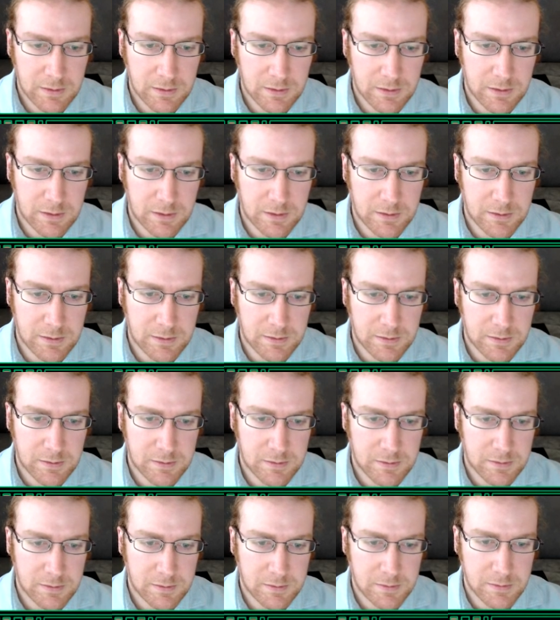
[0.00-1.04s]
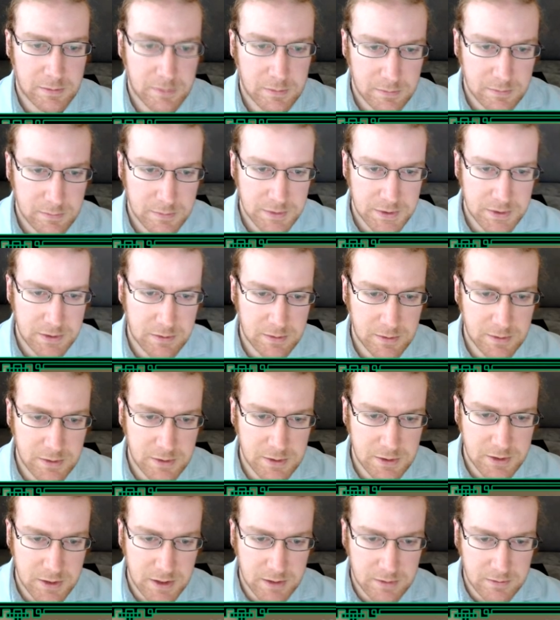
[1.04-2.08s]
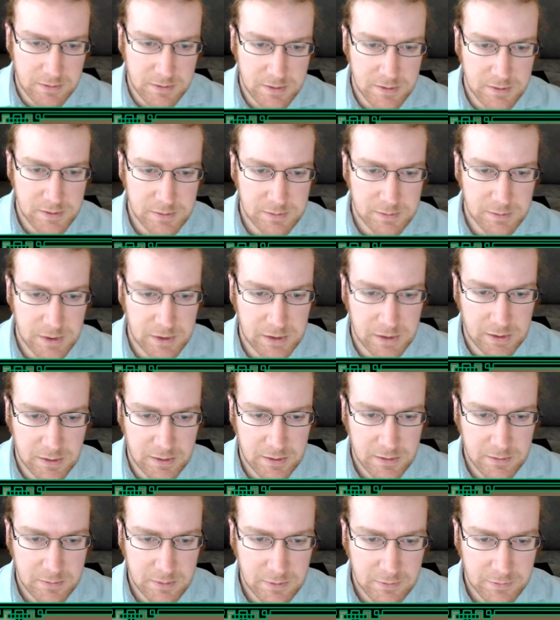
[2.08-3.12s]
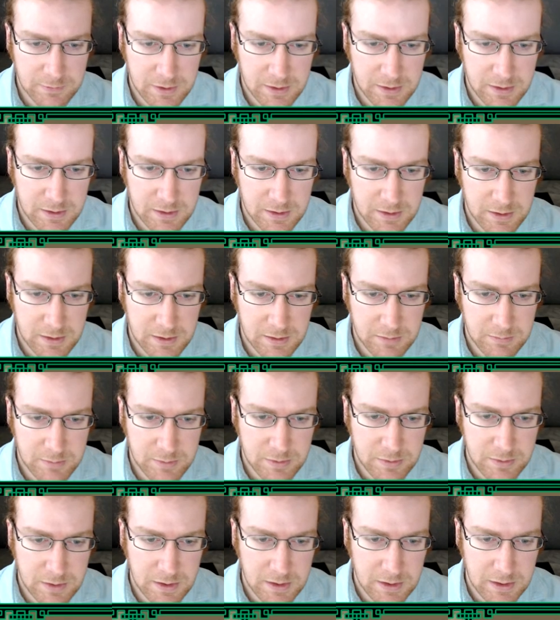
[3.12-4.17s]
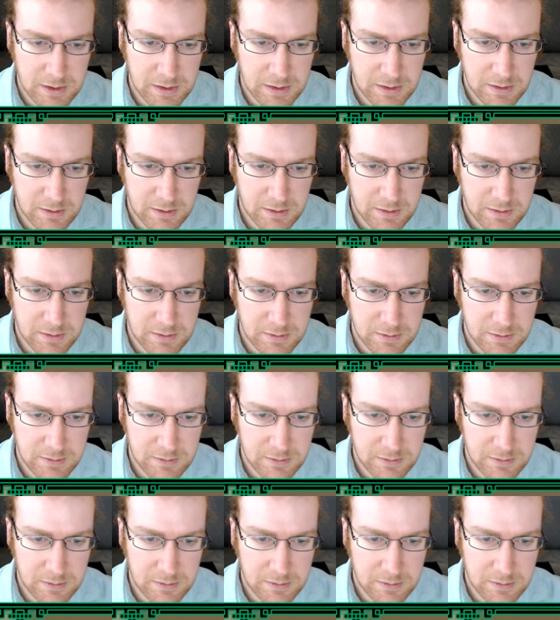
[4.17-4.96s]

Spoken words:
So you're really trying to reduce me here. What if I poke in here?